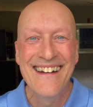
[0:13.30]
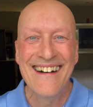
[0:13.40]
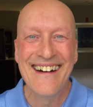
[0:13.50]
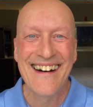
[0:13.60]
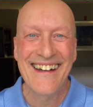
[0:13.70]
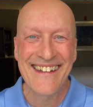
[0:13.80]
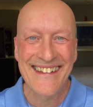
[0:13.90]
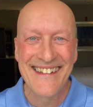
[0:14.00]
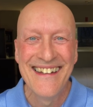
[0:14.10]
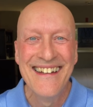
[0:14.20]

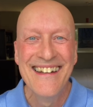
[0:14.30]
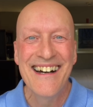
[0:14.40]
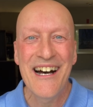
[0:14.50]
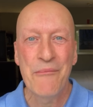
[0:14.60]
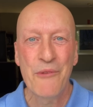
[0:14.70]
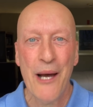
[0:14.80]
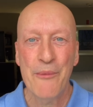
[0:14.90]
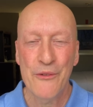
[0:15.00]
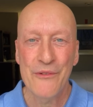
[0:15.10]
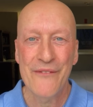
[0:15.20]
Hi, I'm
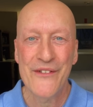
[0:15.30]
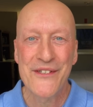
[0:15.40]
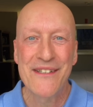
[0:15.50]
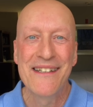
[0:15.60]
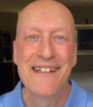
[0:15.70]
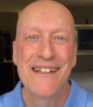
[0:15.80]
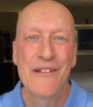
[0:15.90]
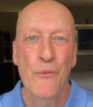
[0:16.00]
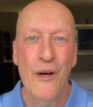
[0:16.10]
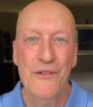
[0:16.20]
Robert Rivest.
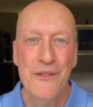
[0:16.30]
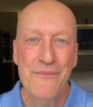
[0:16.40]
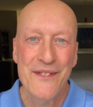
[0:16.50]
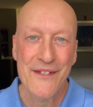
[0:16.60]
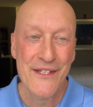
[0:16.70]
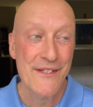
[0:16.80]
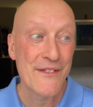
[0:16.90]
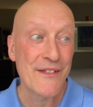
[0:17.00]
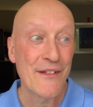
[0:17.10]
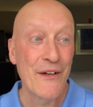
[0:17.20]
Welcome to
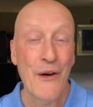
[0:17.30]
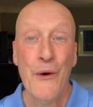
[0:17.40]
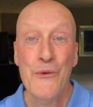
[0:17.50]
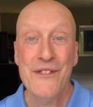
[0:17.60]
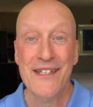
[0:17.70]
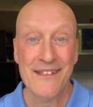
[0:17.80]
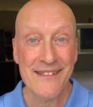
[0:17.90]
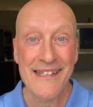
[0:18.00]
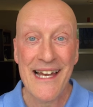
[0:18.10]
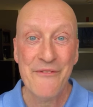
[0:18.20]
this
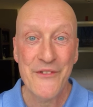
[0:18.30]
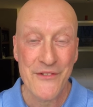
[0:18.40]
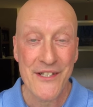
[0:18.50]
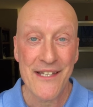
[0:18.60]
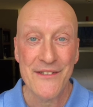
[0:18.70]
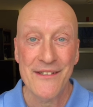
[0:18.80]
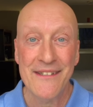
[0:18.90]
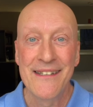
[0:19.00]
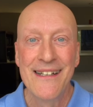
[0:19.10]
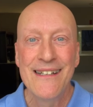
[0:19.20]
hotel laughter
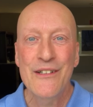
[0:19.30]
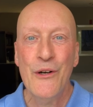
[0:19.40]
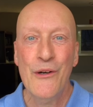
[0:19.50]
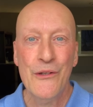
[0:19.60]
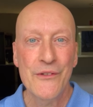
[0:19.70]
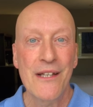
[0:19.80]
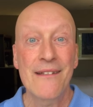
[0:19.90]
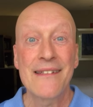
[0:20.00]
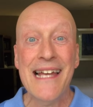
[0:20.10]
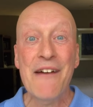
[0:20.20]
session
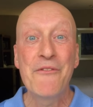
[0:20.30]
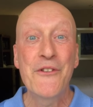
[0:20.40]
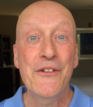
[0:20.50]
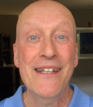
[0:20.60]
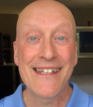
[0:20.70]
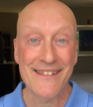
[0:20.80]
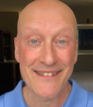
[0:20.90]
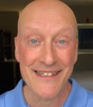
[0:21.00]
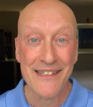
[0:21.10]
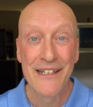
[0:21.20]
called Laughter
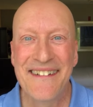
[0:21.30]
Healing.